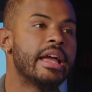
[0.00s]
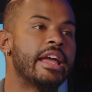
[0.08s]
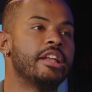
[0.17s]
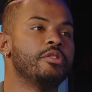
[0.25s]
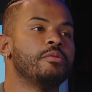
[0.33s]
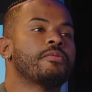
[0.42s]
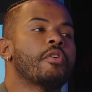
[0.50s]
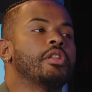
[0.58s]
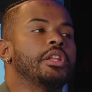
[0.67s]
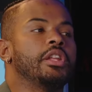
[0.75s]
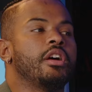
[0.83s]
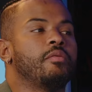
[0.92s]
And you fall
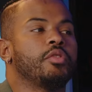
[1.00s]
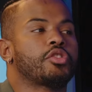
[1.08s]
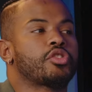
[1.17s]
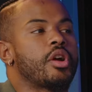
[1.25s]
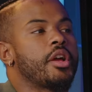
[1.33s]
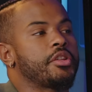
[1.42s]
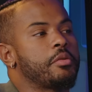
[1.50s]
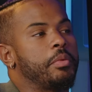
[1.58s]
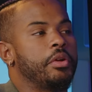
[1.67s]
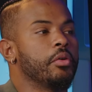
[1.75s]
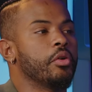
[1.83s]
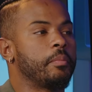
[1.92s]
in love with trying to be
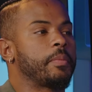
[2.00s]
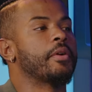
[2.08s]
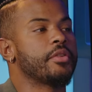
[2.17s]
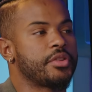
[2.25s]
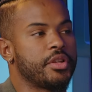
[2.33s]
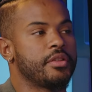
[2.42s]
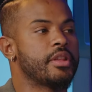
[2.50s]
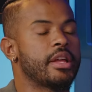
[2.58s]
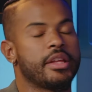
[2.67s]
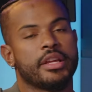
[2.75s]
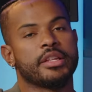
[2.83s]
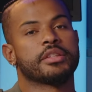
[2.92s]
your own person
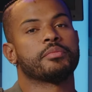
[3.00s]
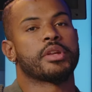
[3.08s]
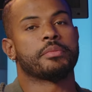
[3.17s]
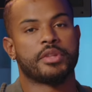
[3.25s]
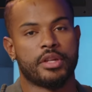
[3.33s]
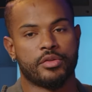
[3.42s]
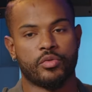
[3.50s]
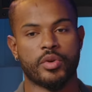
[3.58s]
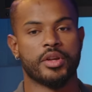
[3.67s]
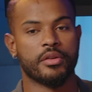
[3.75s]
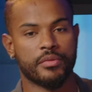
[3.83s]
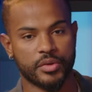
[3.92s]
that it can sometimes get in the
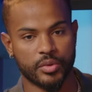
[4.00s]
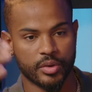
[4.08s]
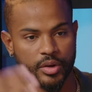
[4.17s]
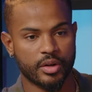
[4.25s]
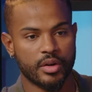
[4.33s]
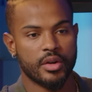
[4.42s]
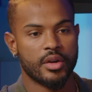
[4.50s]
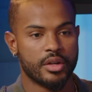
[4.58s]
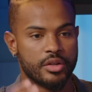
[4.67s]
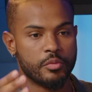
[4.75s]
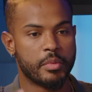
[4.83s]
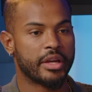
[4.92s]
way of your
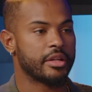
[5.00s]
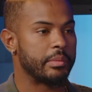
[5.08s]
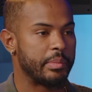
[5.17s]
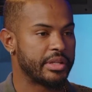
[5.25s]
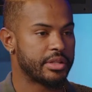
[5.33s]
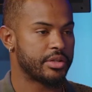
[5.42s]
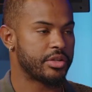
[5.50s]
you making the best